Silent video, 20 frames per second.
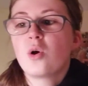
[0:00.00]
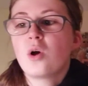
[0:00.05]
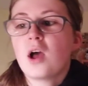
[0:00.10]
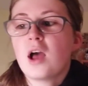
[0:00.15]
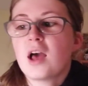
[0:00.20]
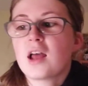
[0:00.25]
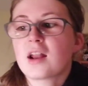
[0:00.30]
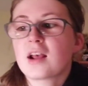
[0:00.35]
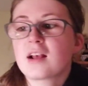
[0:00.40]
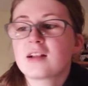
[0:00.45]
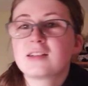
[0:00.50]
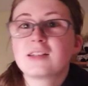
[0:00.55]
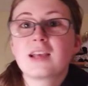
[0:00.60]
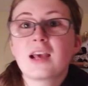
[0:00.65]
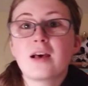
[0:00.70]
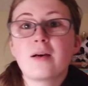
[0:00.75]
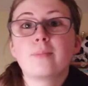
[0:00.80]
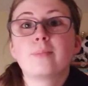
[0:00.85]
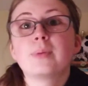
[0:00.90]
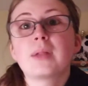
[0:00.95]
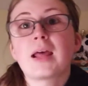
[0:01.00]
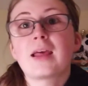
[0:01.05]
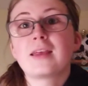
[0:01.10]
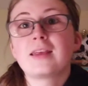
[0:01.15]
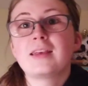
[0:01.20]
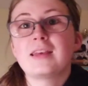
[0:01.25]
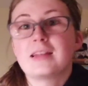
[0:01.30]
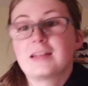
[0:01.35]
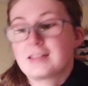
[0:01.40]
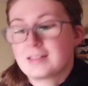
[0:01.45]
and I had to get a
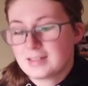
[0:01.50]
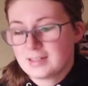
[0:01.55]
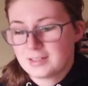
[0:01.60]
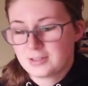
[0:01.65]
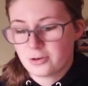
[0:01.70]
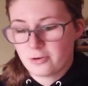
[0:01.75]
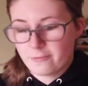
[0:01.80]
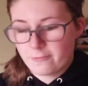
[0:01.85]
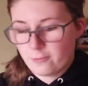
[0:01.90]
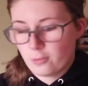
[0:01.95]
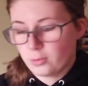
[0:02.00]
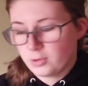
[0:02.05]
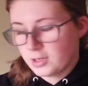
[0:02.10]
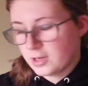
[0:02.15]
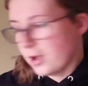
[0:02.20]
blanket and sort of fold it